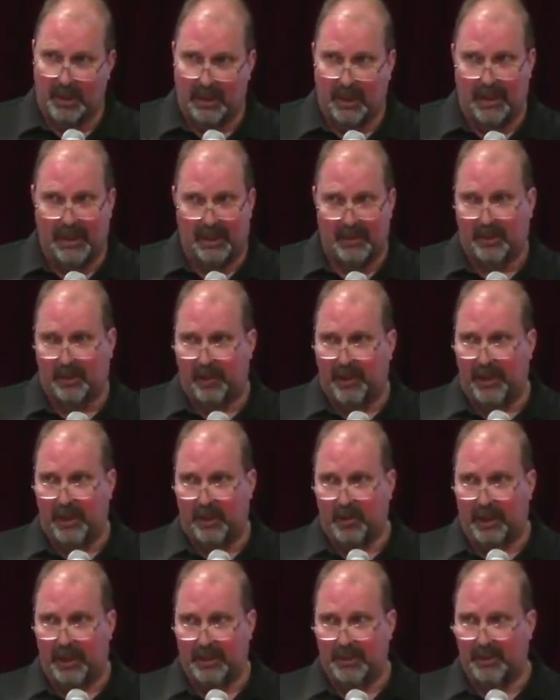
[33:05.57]
And that's a great
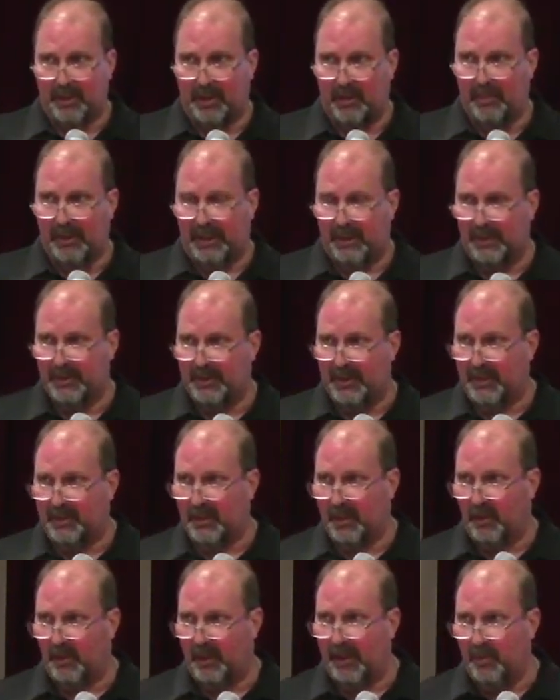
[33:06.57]
question because that's
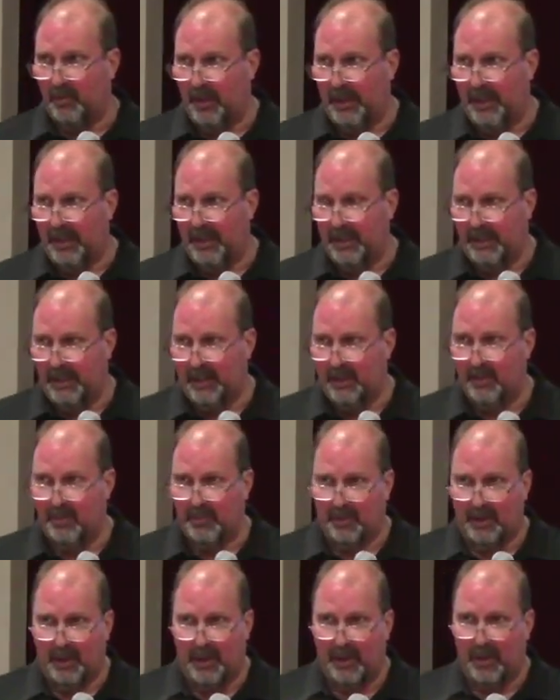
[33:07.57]
a great way to get
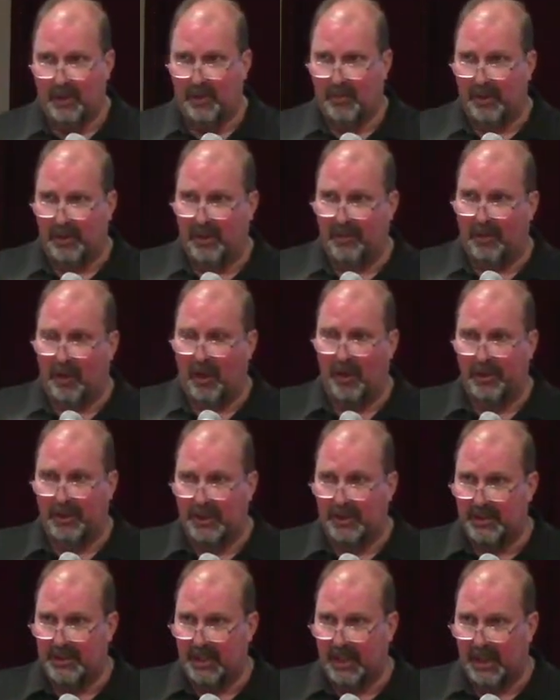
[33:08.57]
rid of all
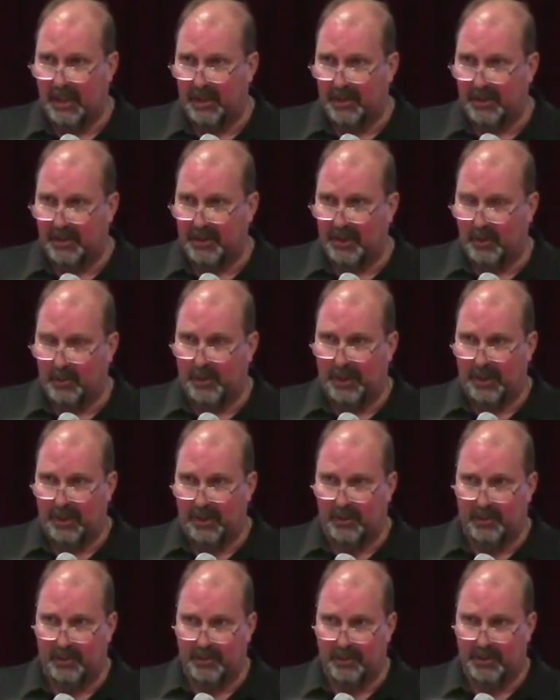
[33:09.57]
these tires that we
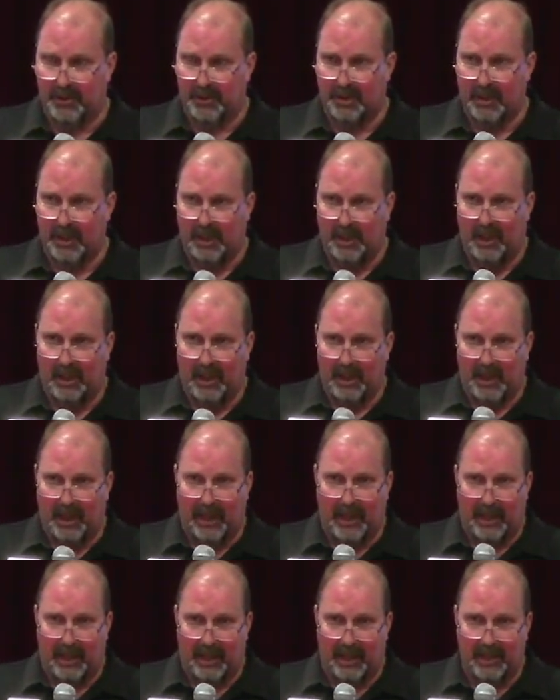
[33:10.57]
use.
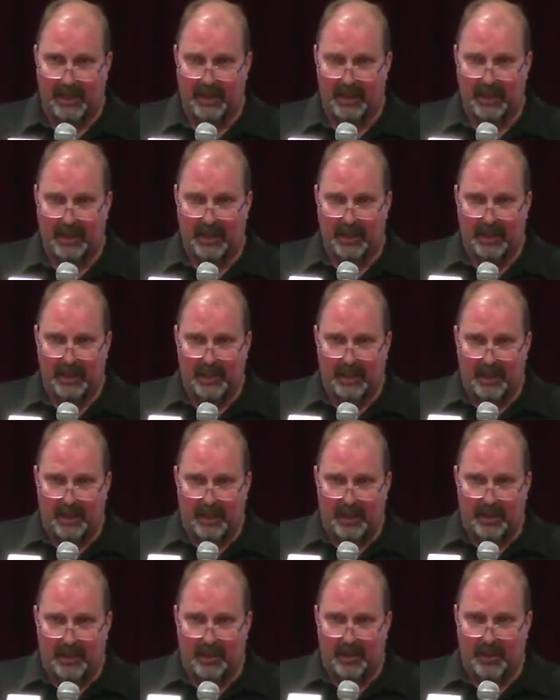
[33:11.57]
And
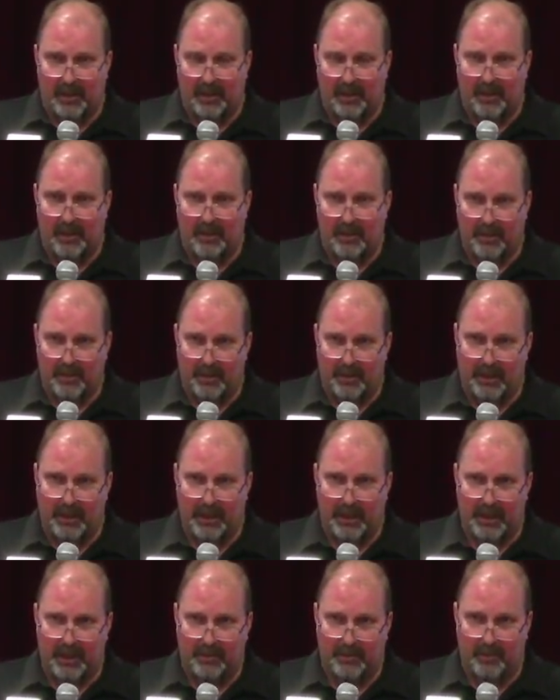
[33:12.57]

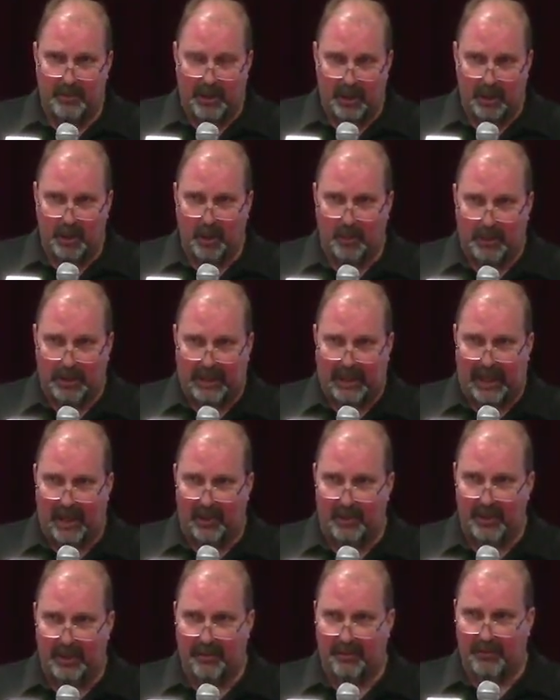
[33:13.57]
the Maricopa
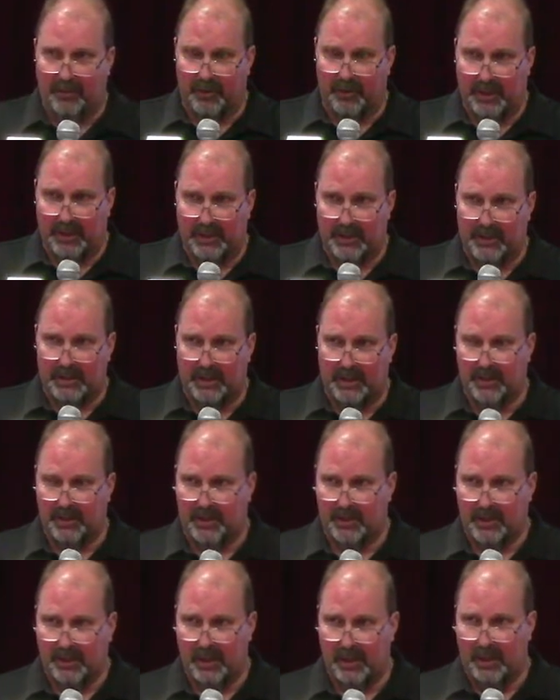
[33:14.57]
County, for
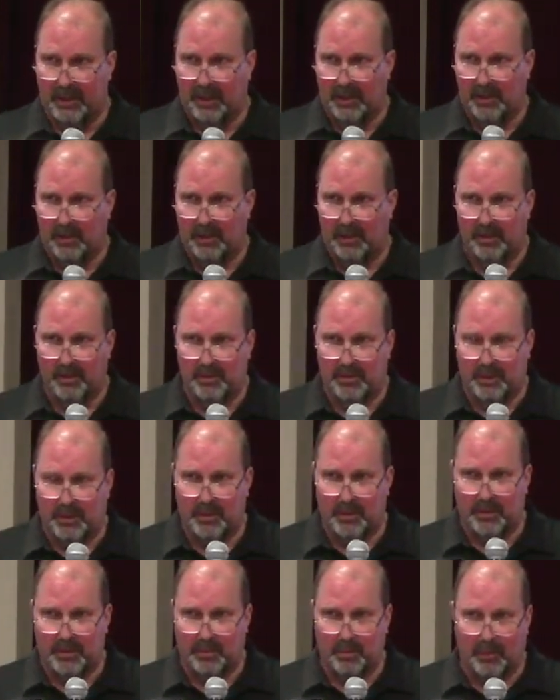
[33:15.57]
instance,
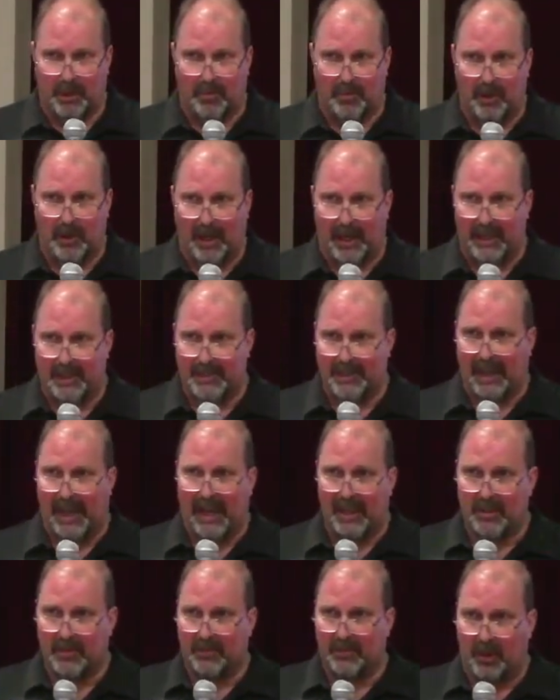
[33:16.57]
uses rubberized
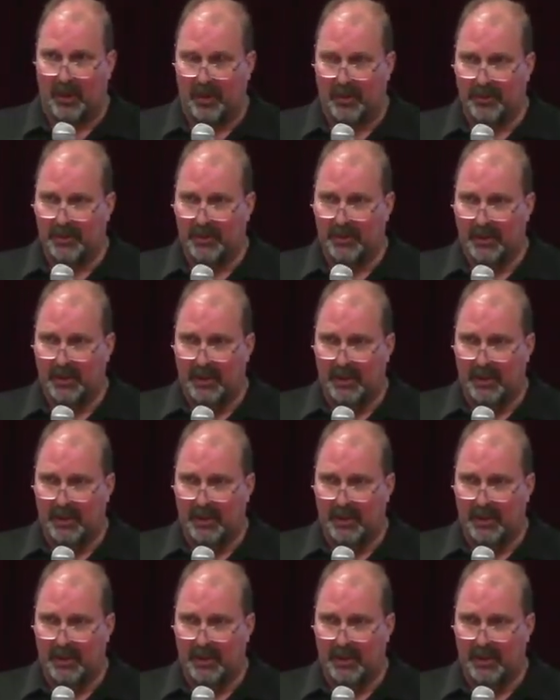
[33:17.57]
asphalt.